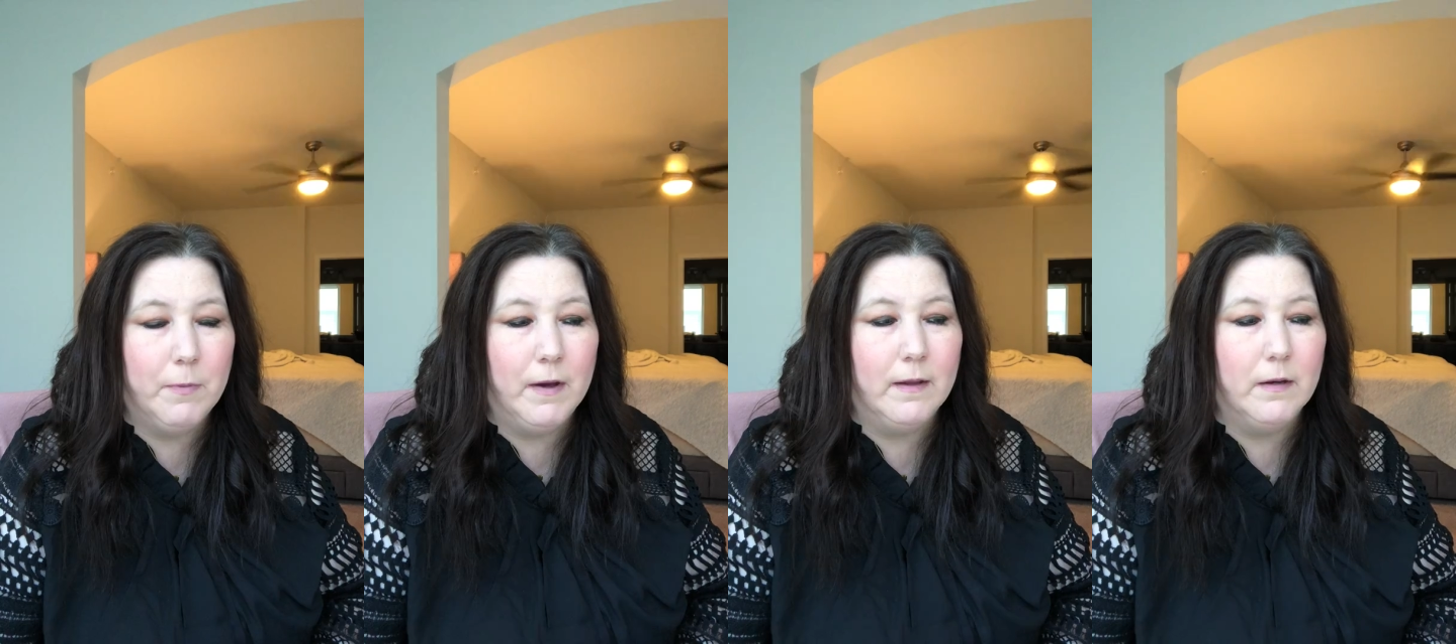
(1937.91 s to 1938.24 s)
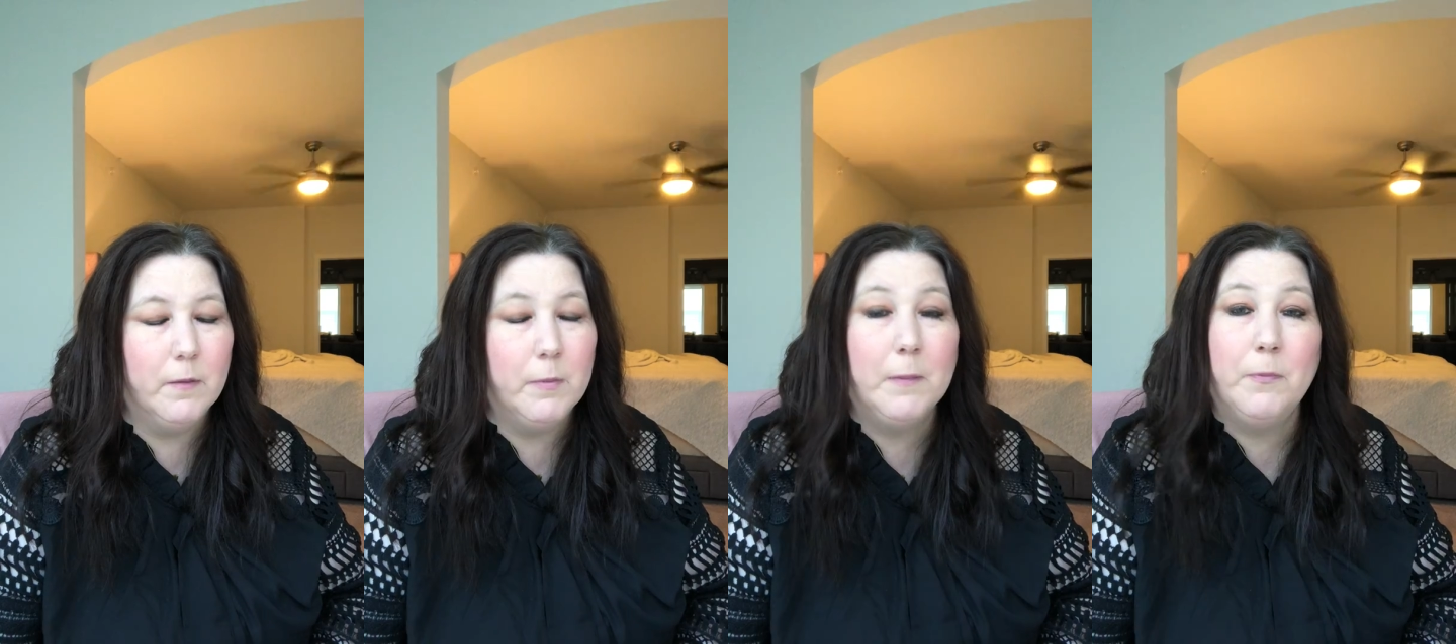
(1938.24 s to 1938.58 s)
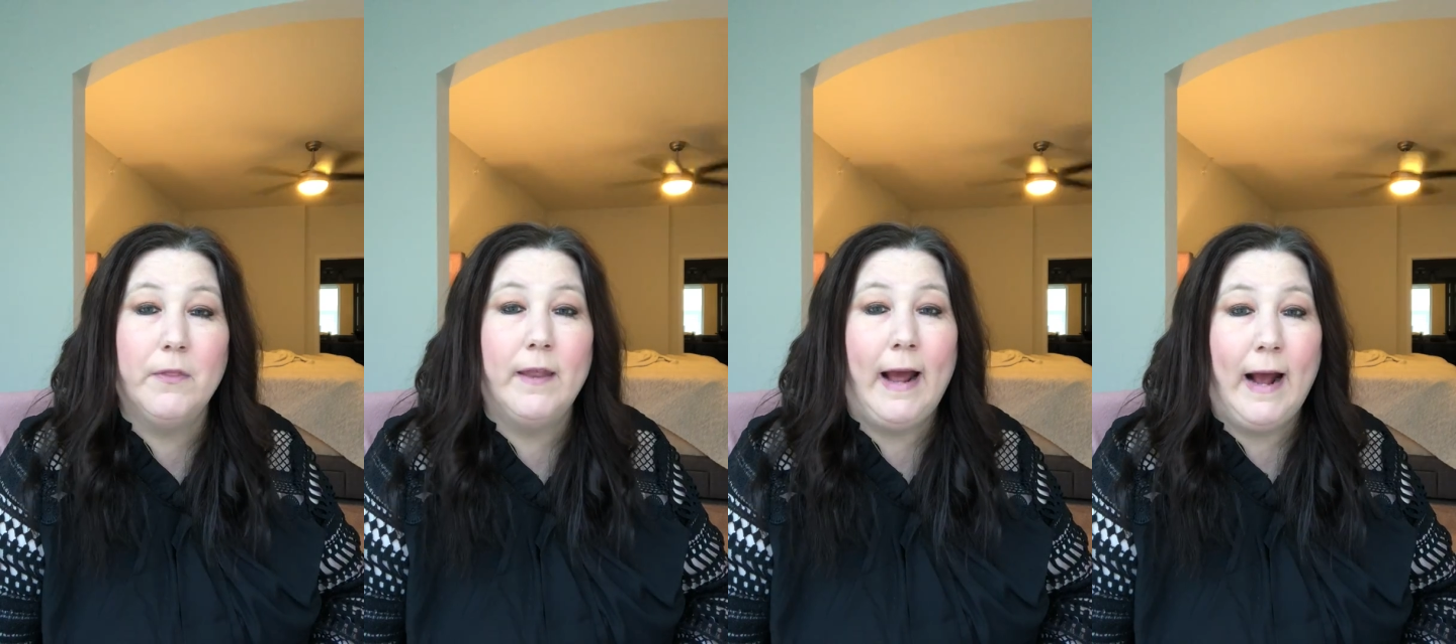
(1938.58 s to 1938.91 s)
but
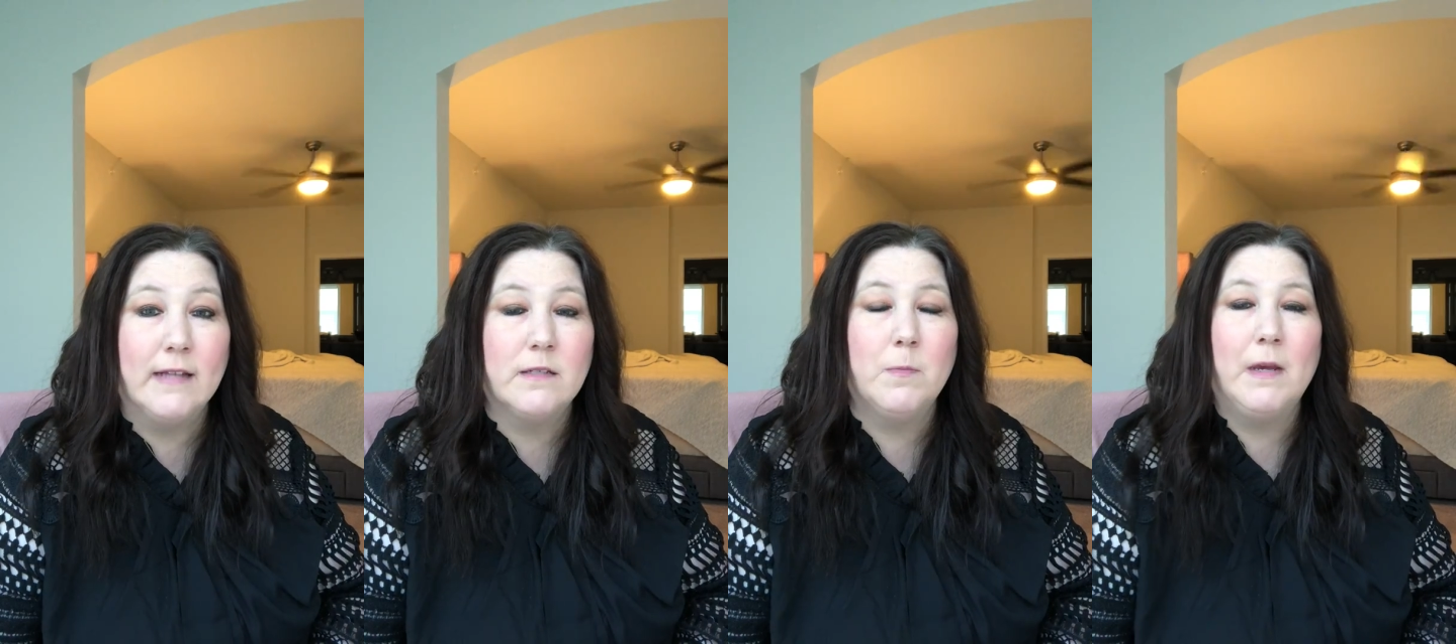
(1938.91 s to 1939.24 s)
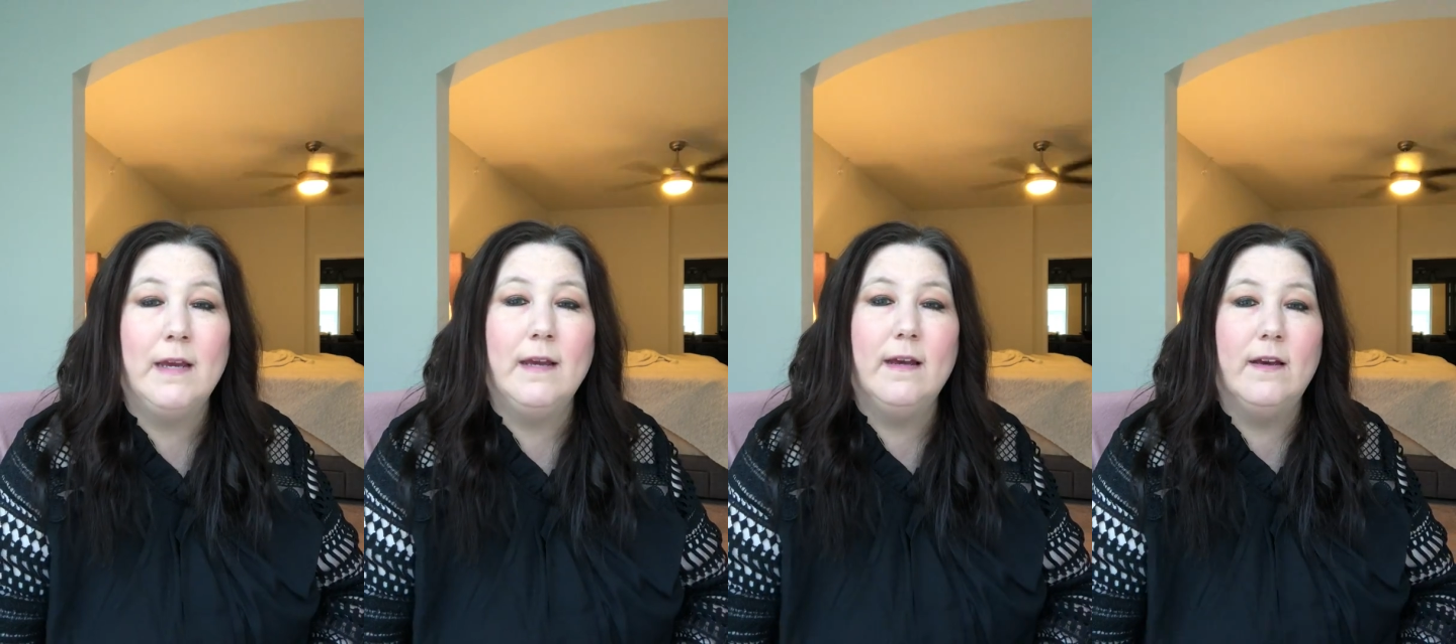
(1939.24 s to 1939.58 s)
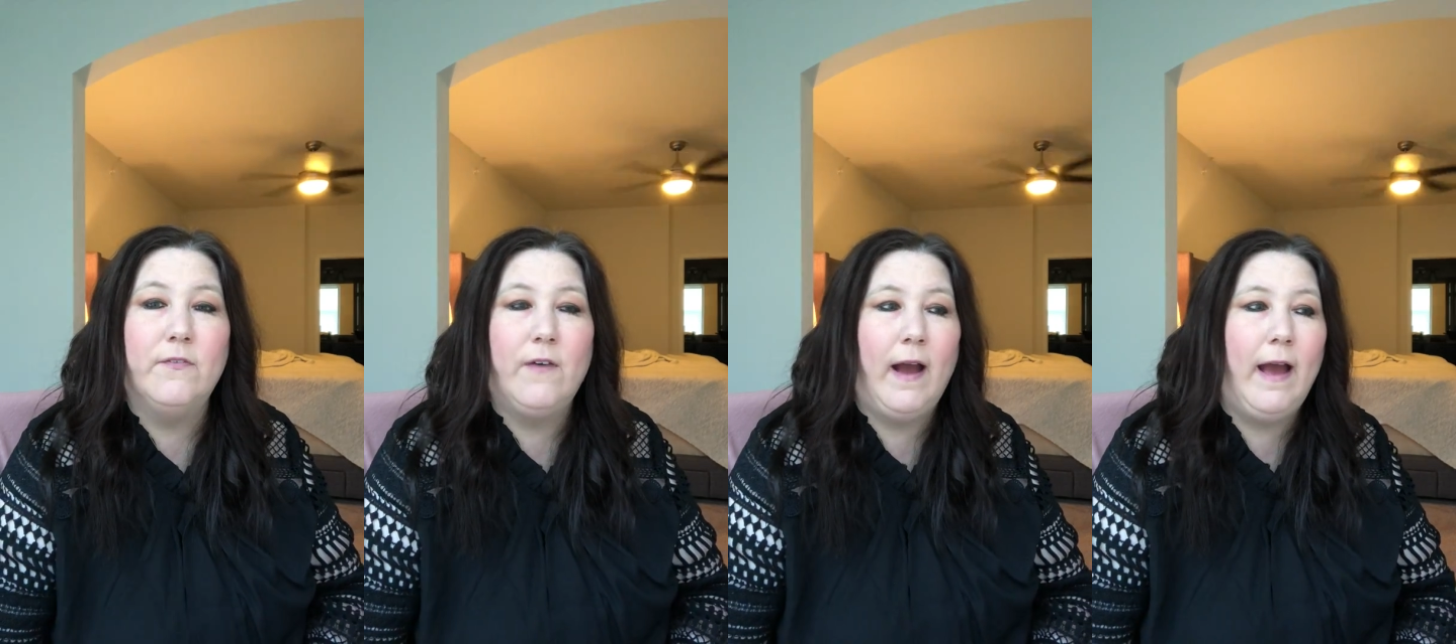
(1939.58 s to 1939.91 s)
people that ask me
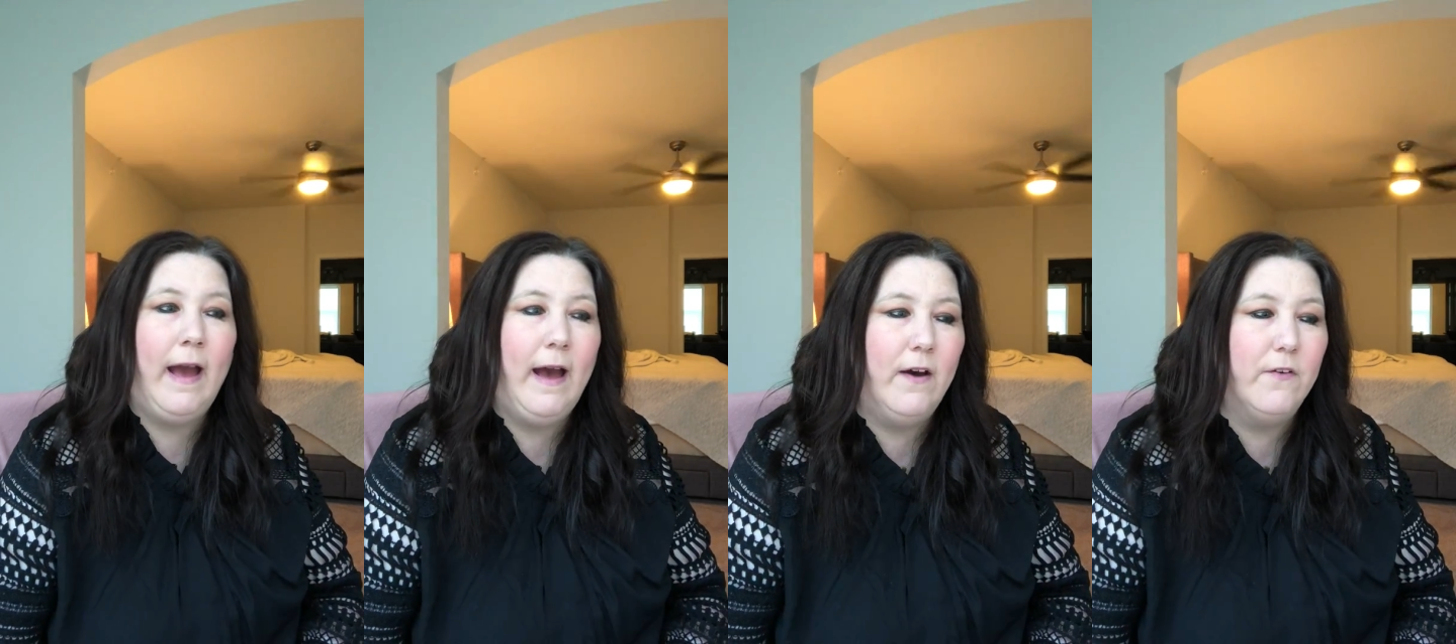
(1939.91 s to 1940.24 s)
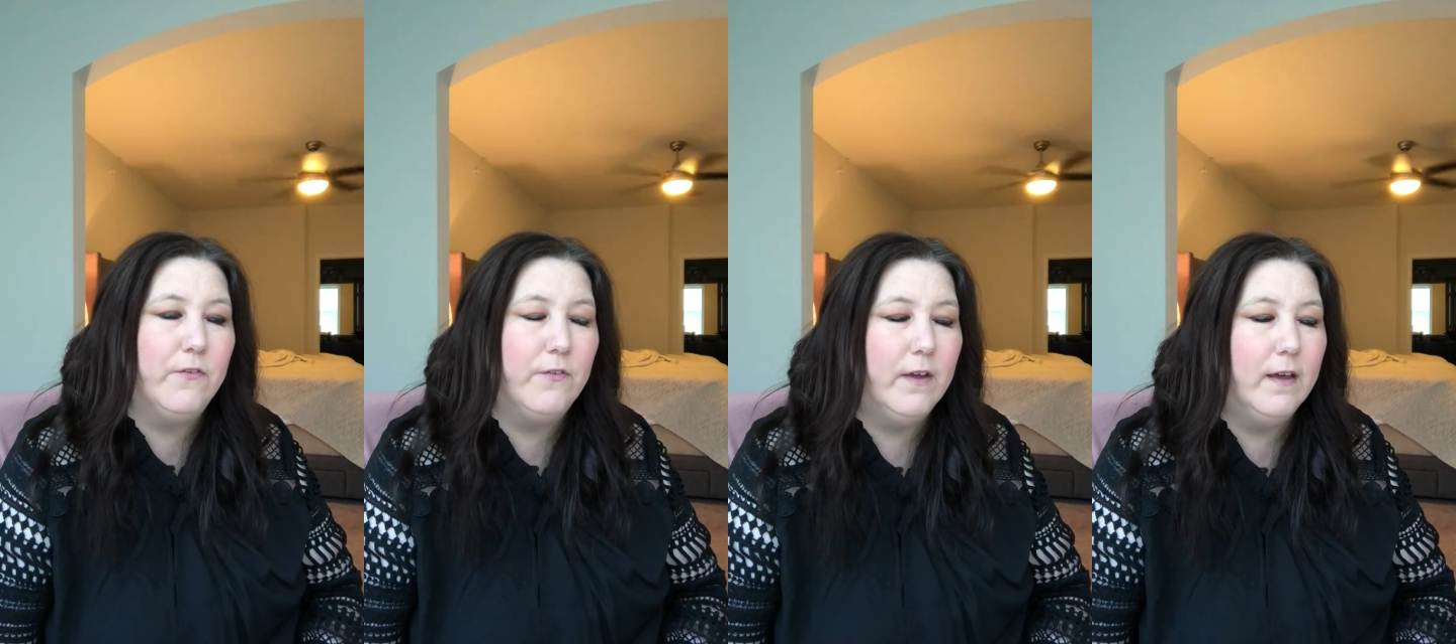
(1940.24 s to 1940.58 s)
if I have,